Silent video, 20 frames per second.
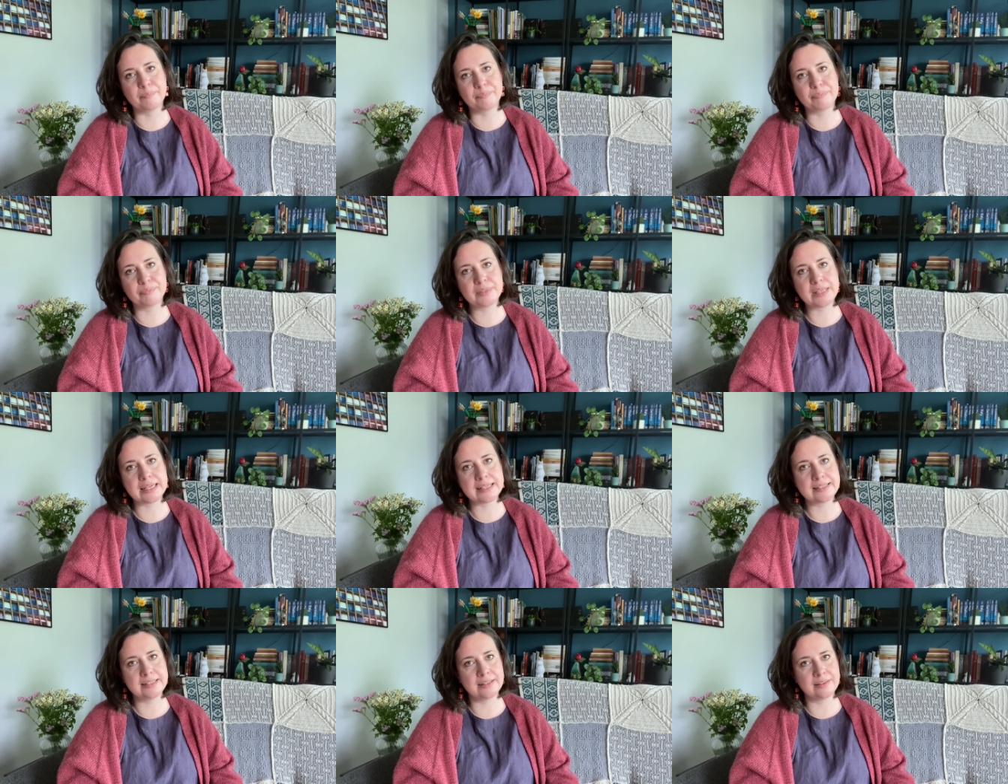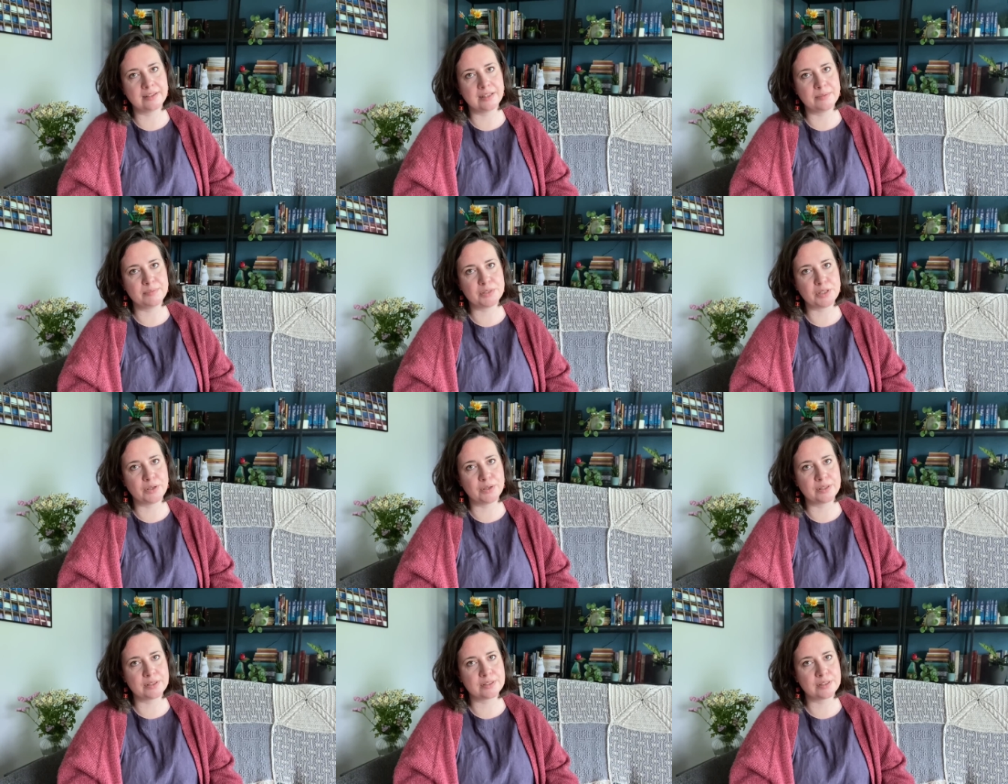test knit that I'm
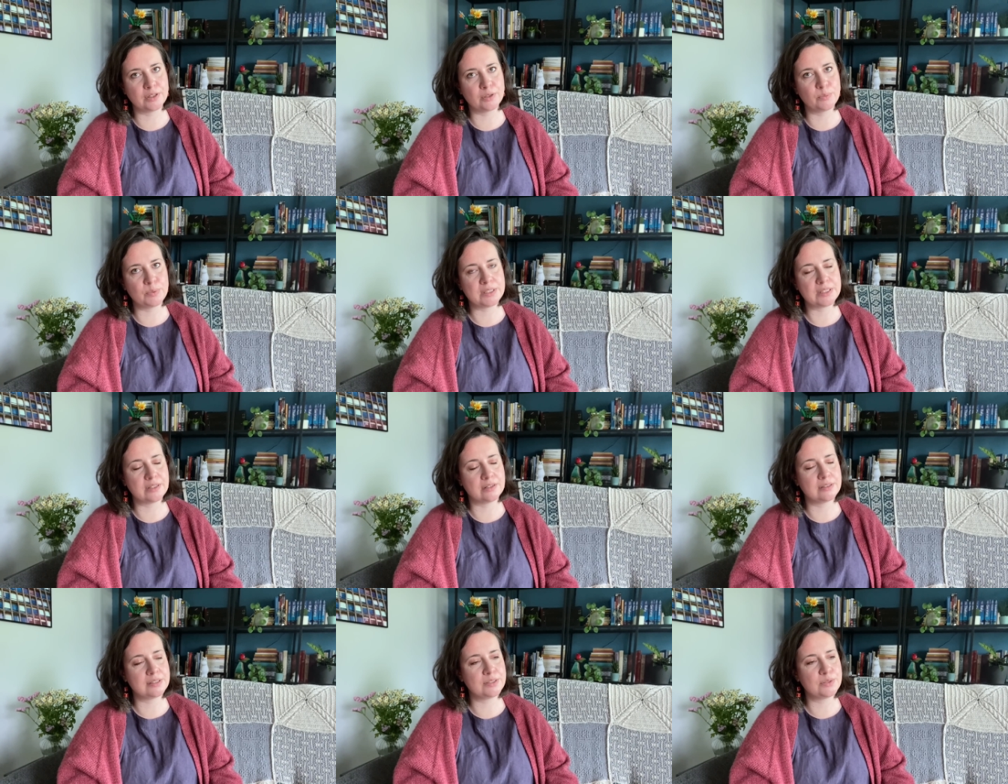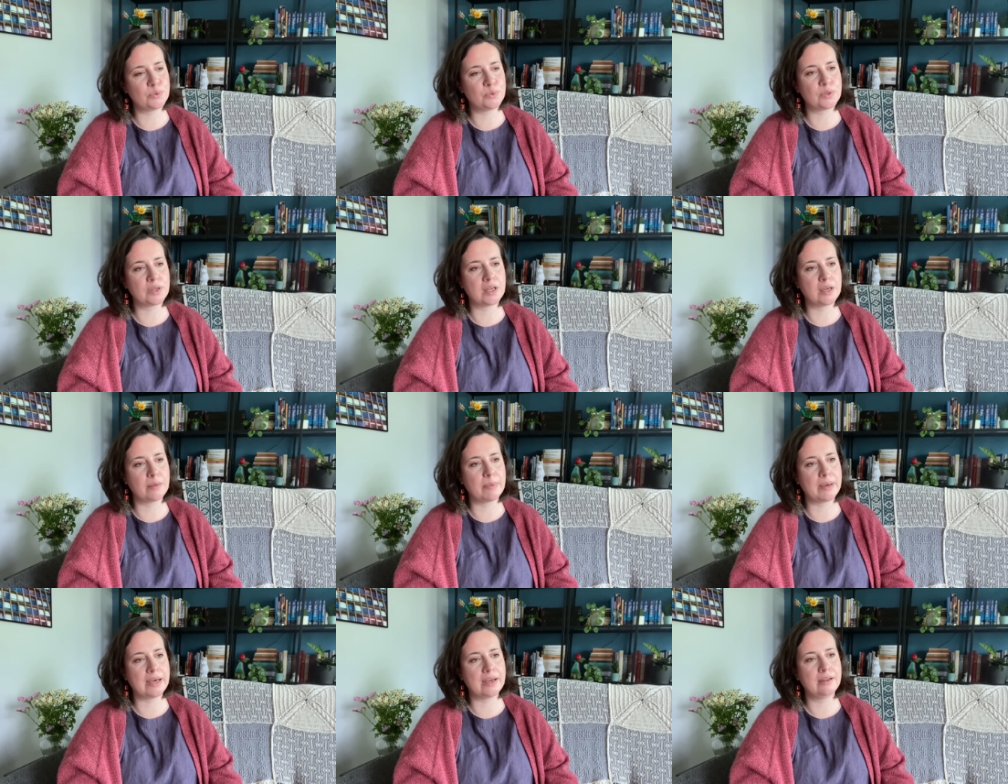doing. So we started talking
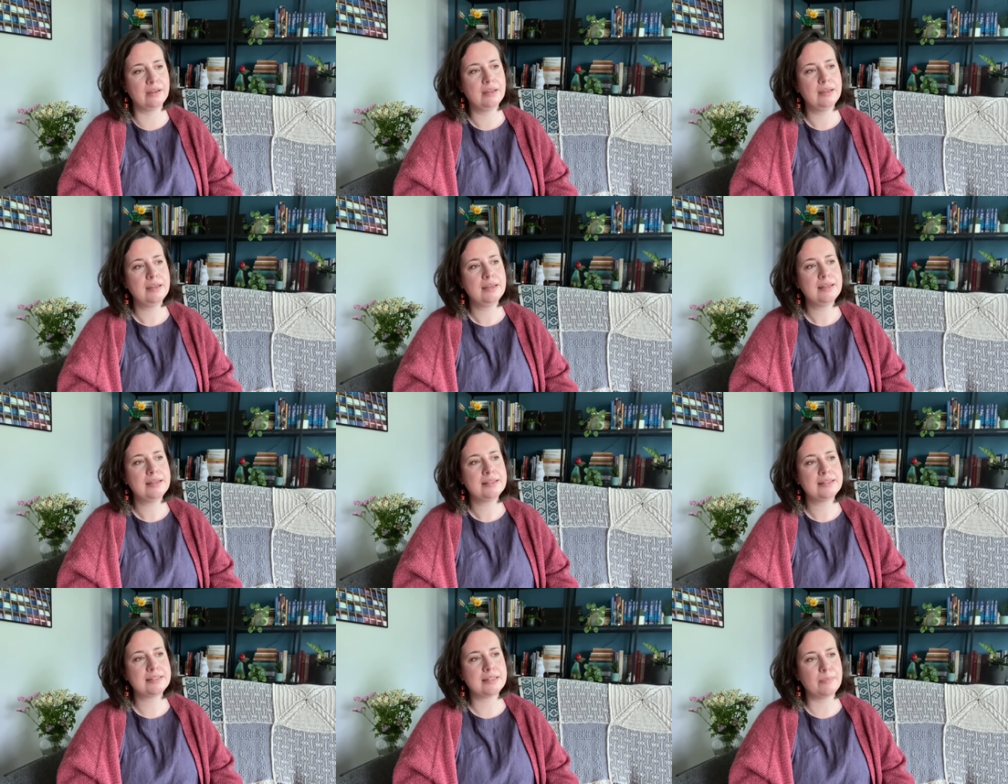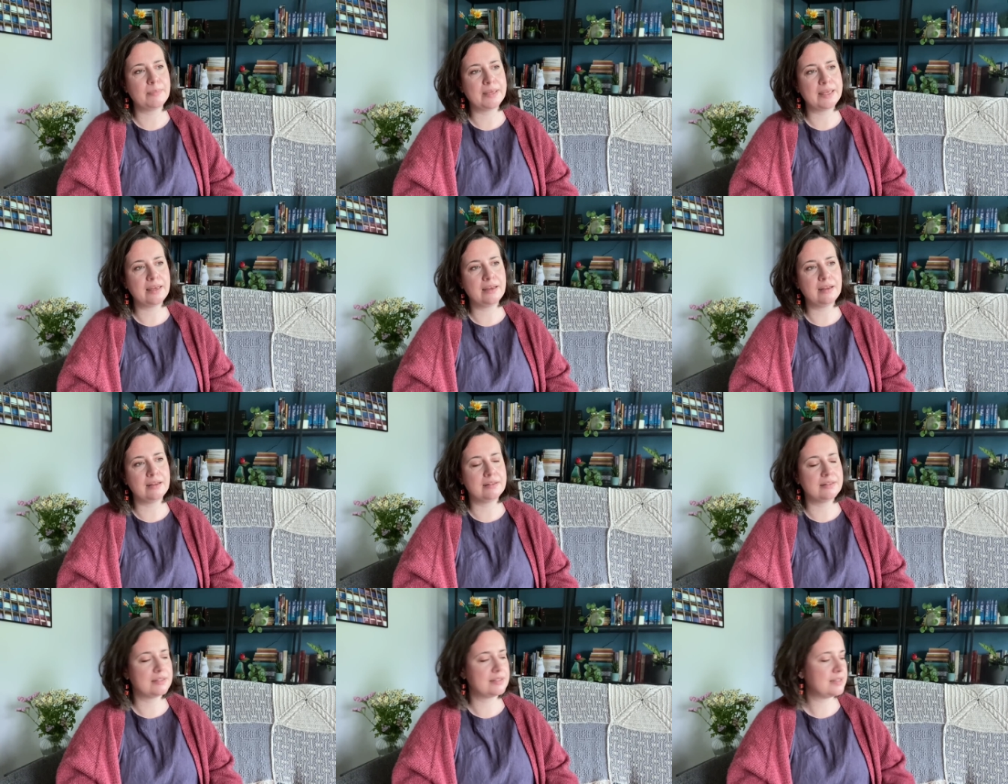about summer
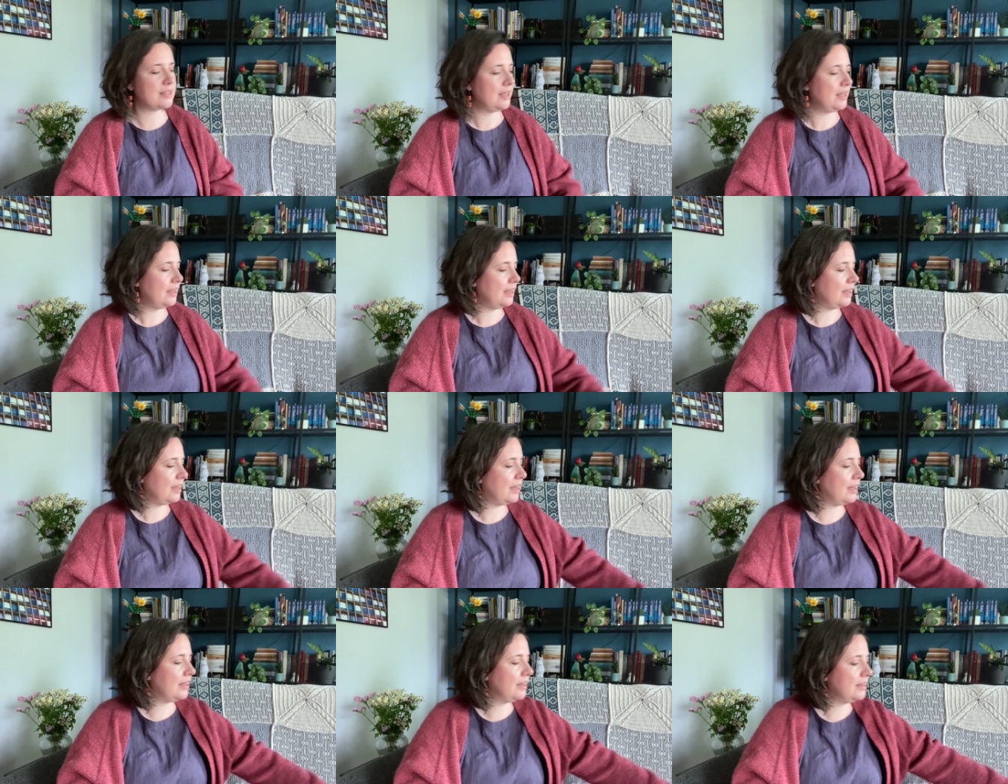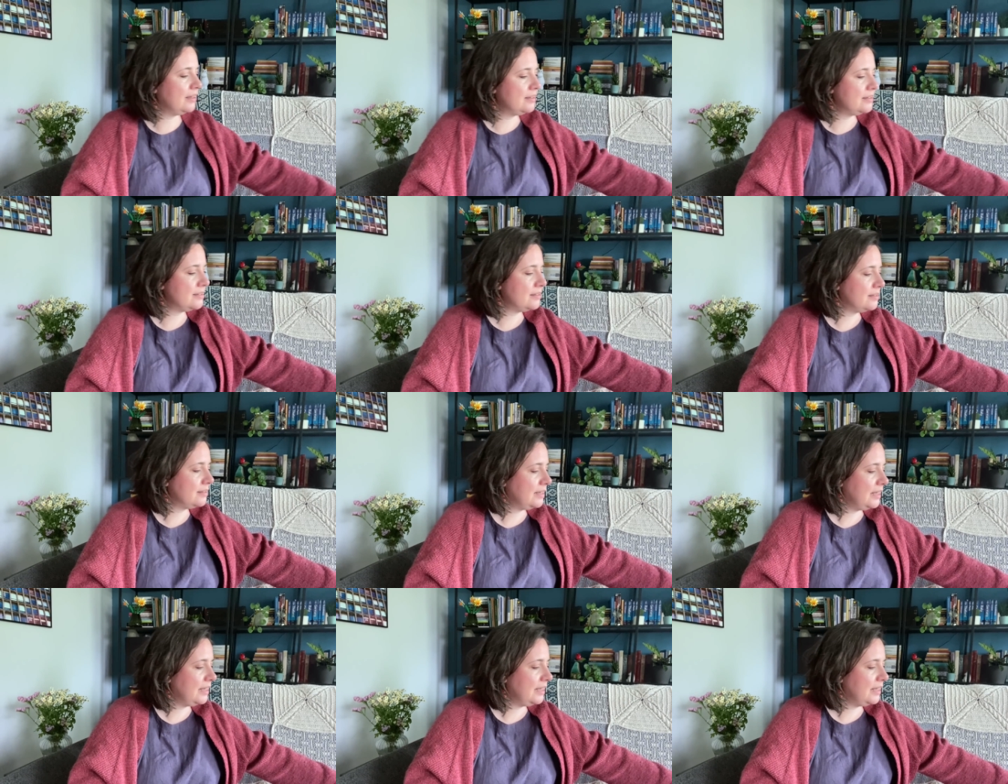yarns, and